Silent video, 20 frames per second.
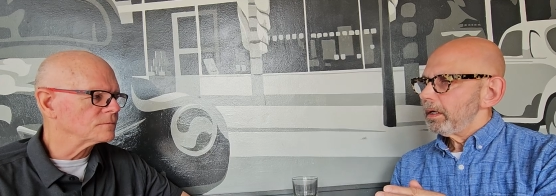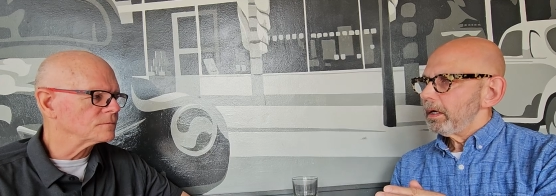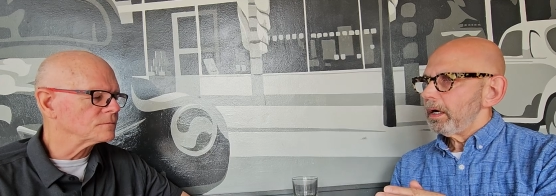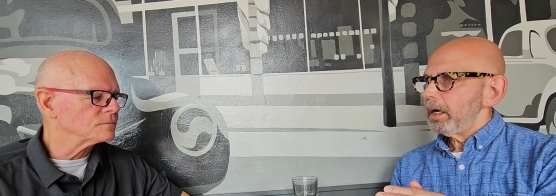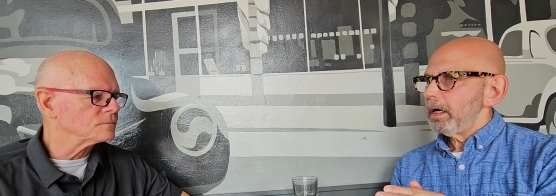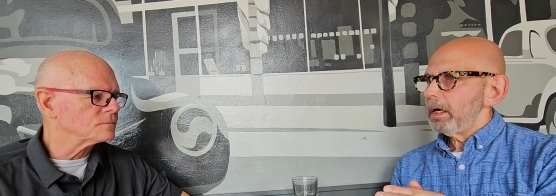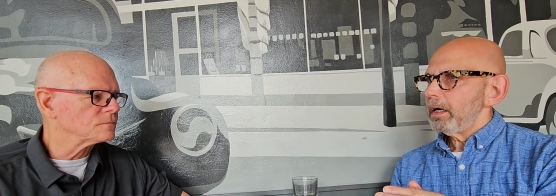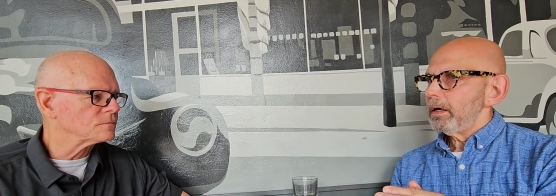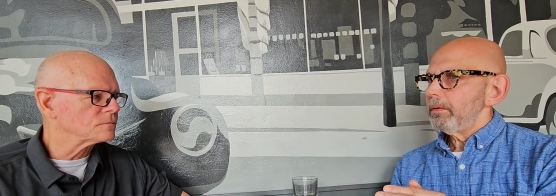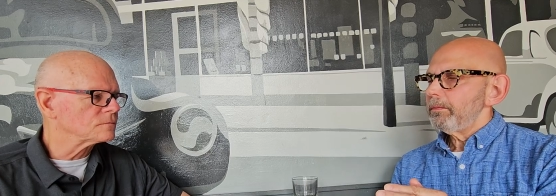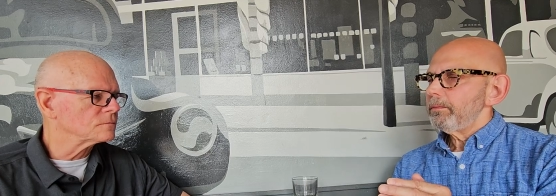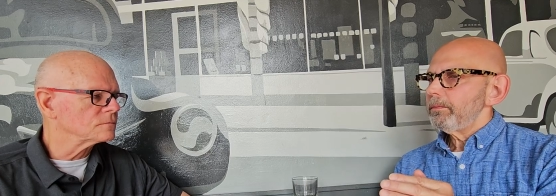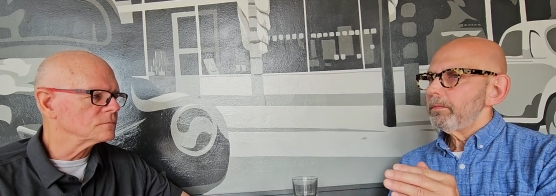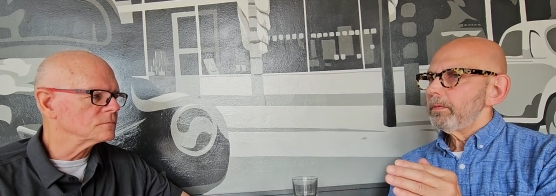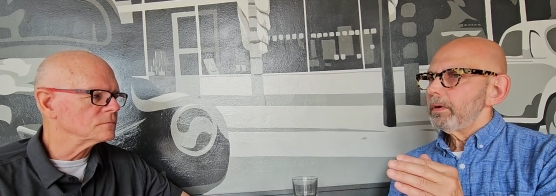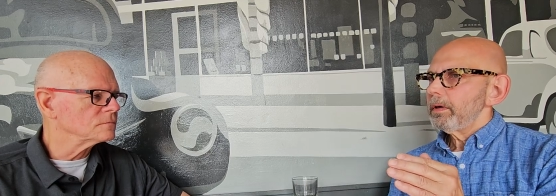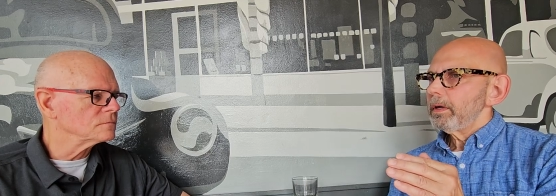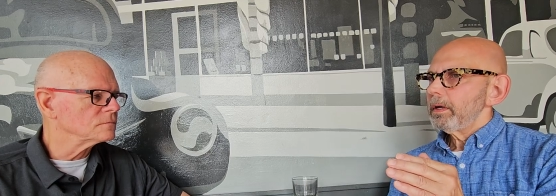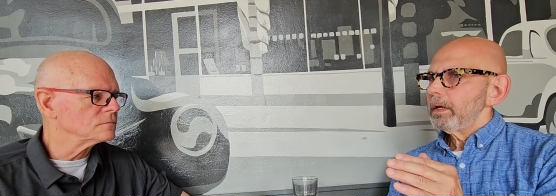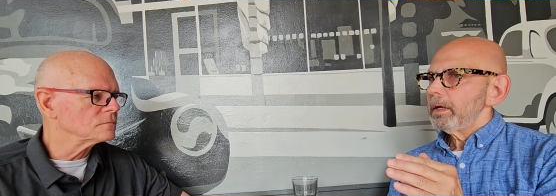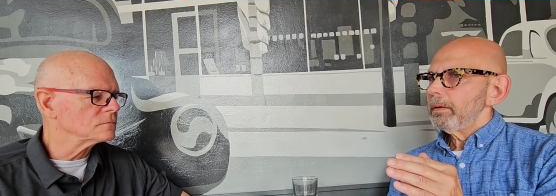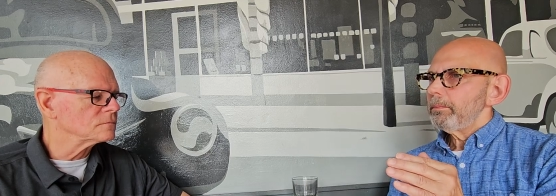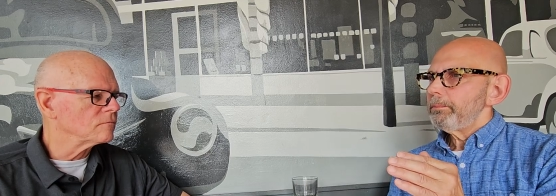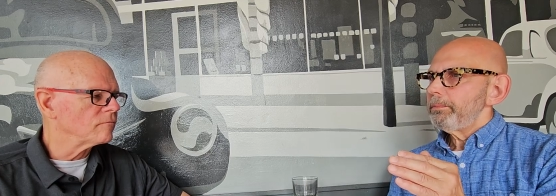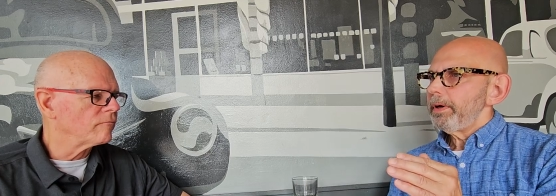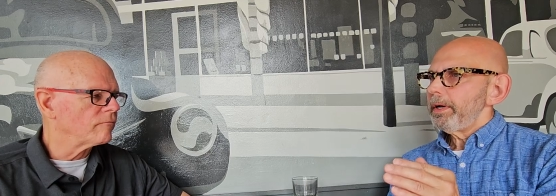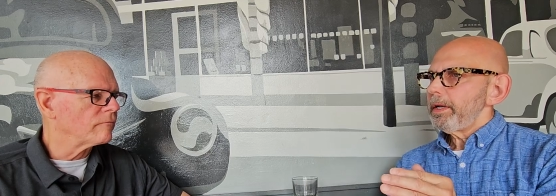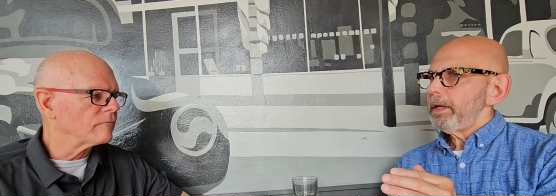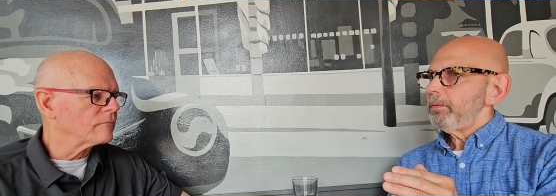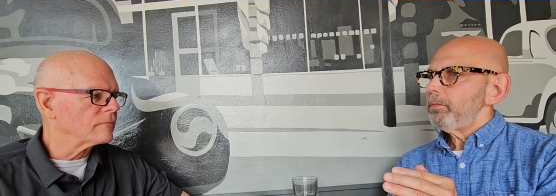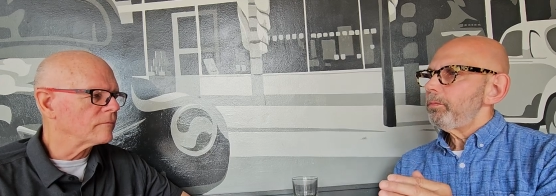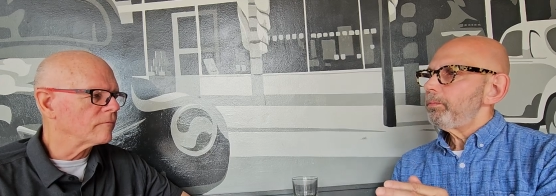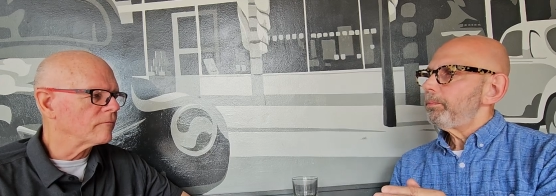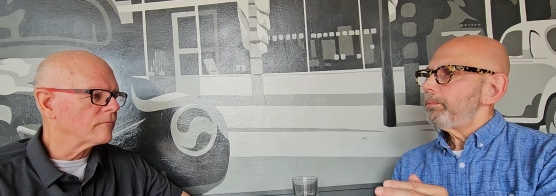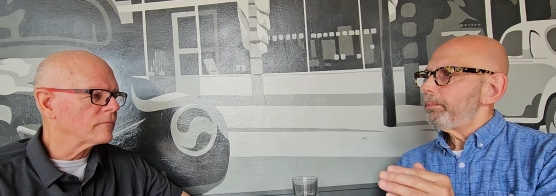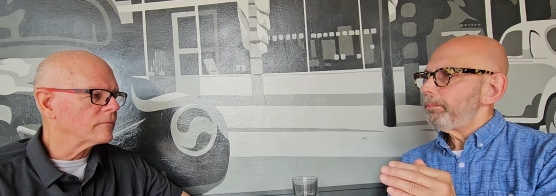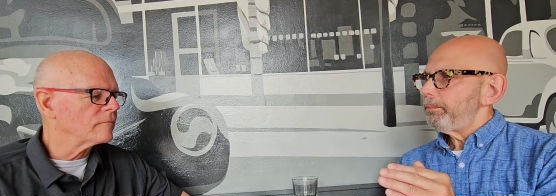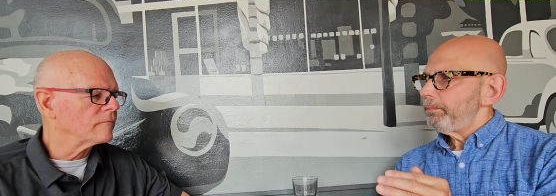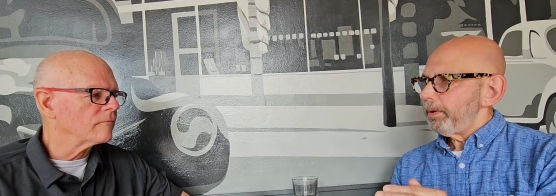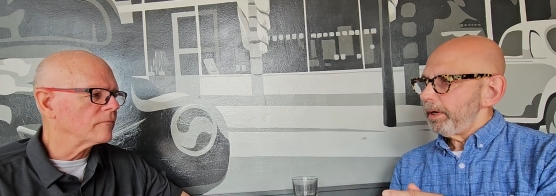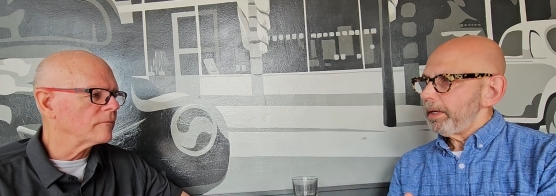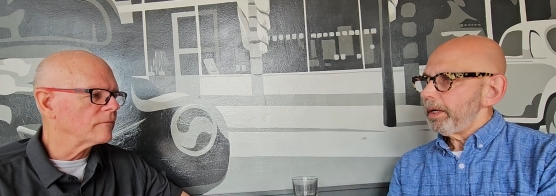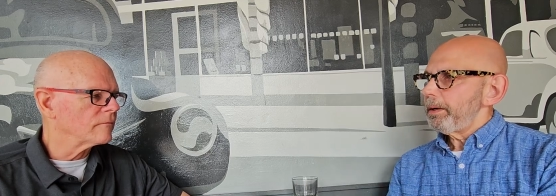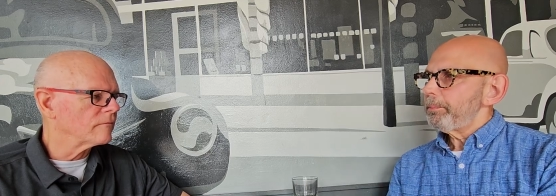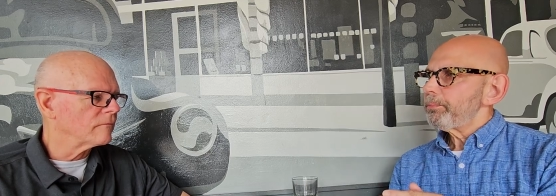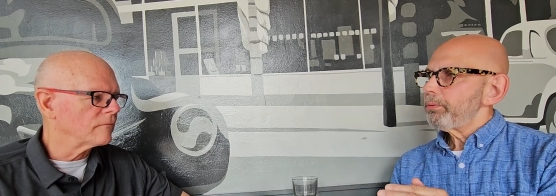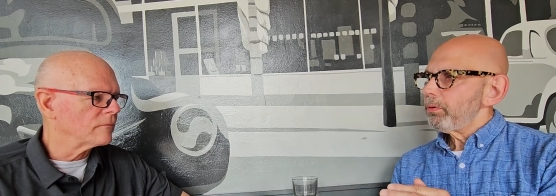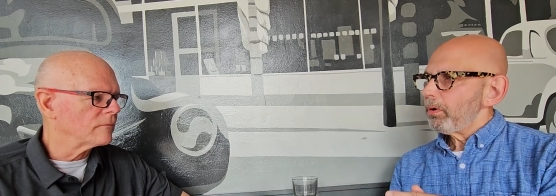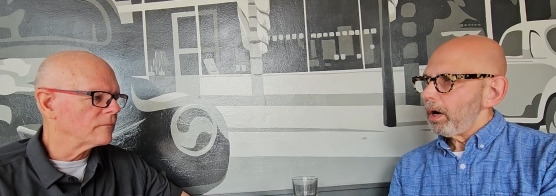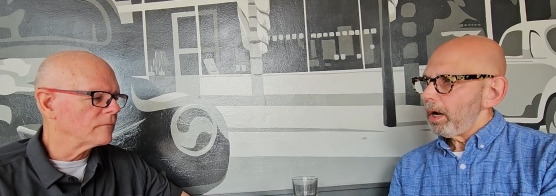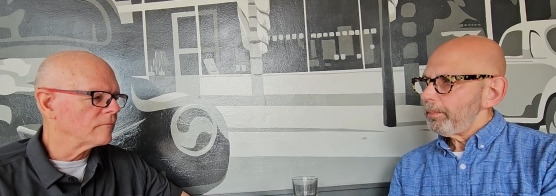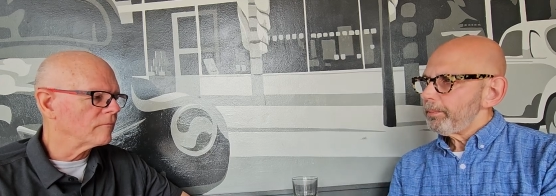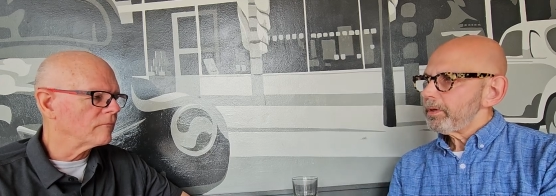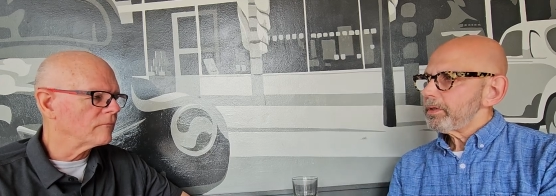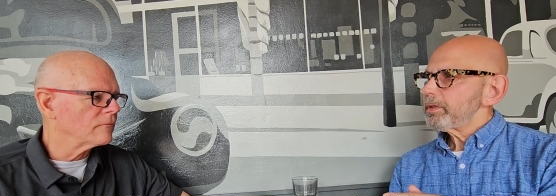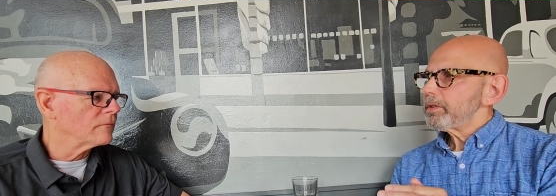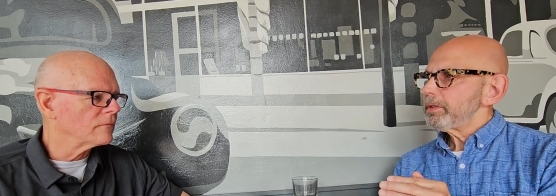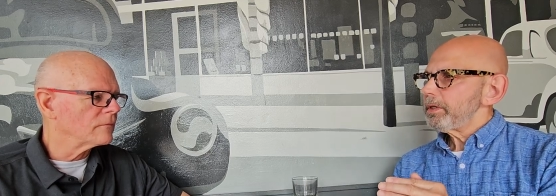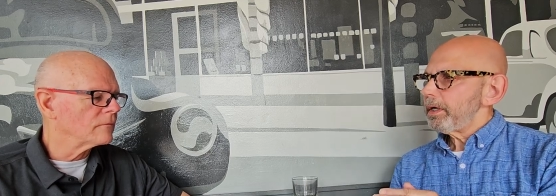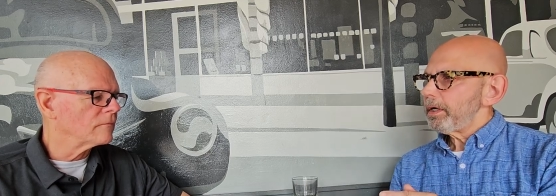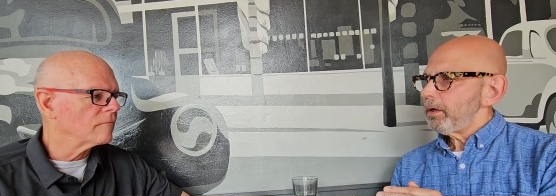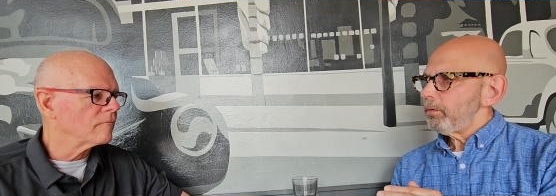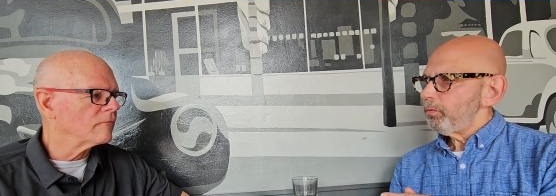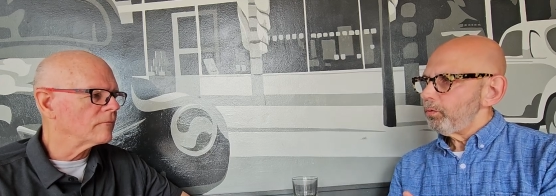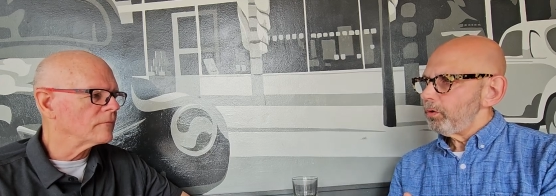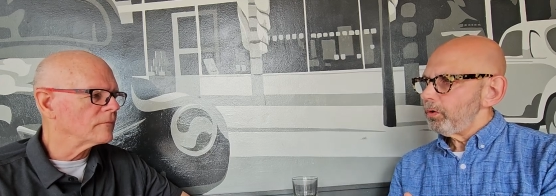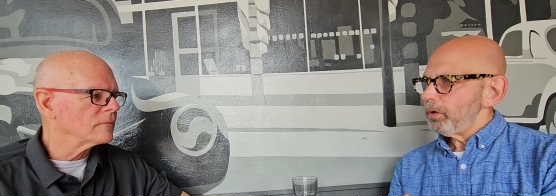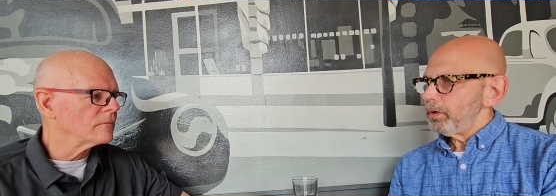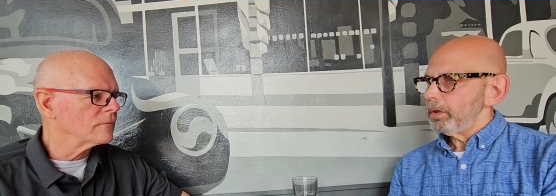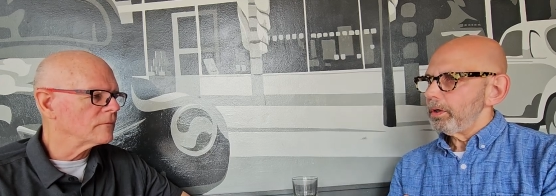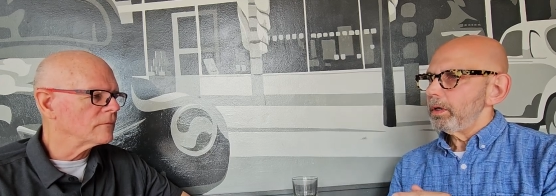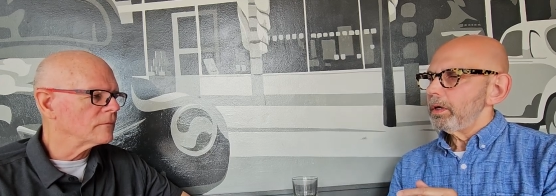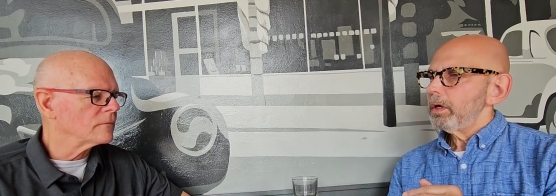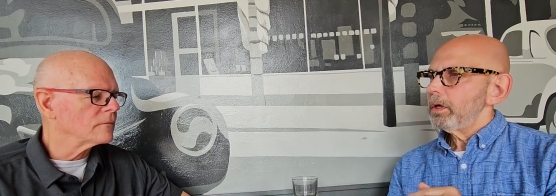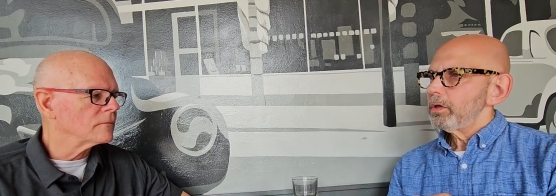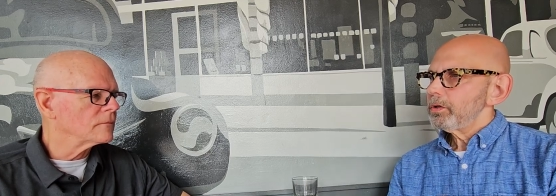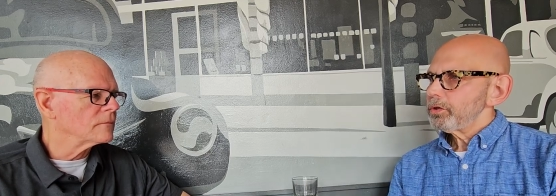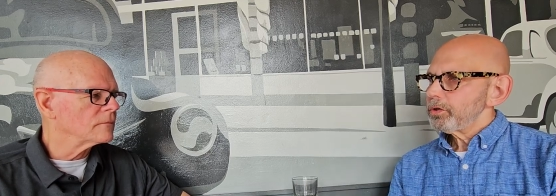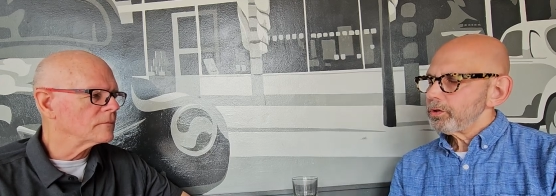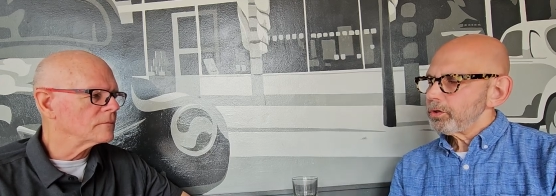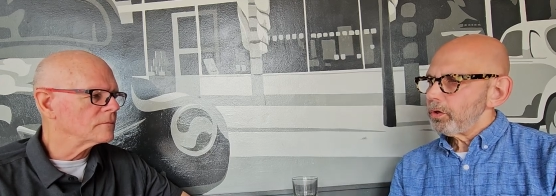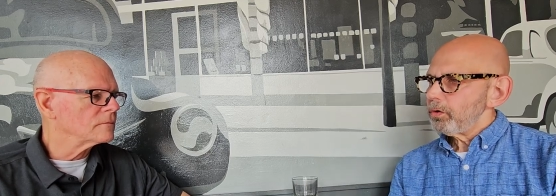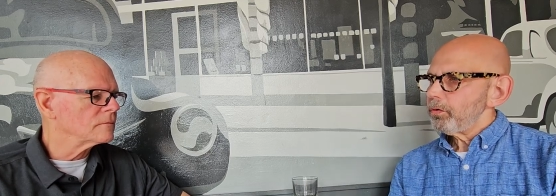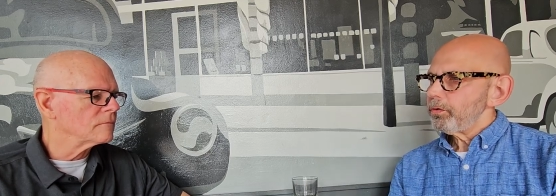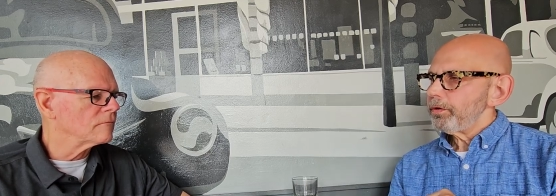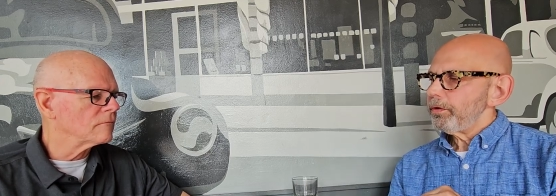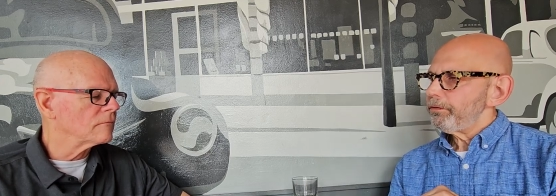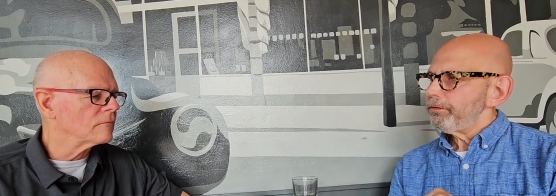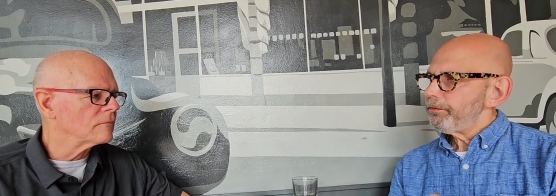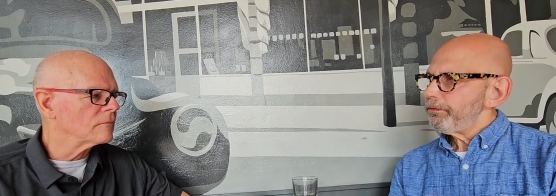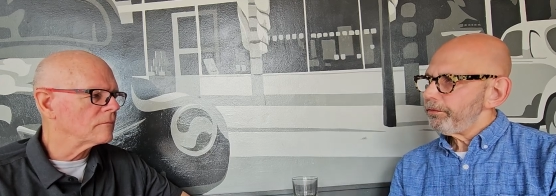Speaker 1: Uh, but he, but he promised that he would. So the